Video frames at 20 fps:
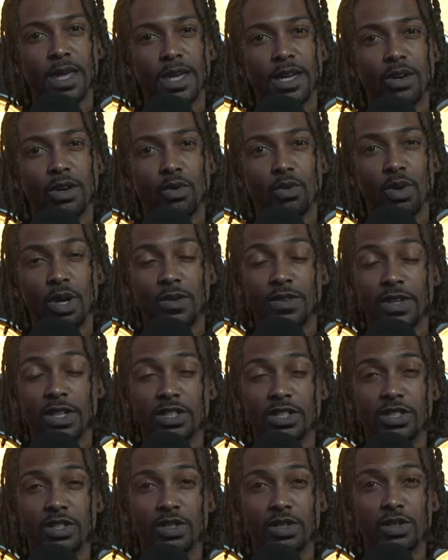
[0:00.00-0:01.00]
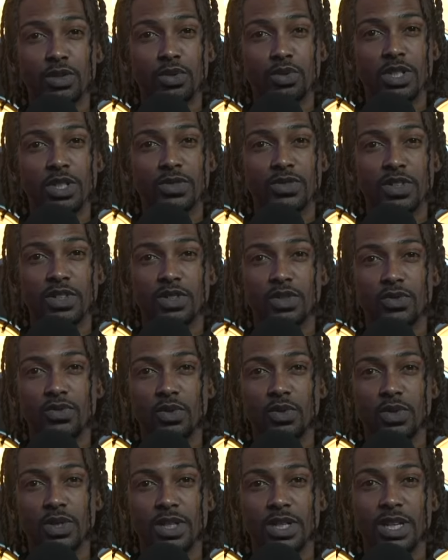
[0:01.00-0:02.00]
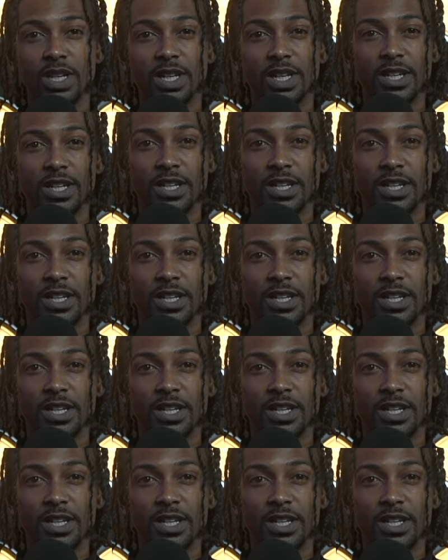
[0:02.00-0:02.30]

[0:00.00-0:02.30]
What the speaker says: We have an exclusive interview today.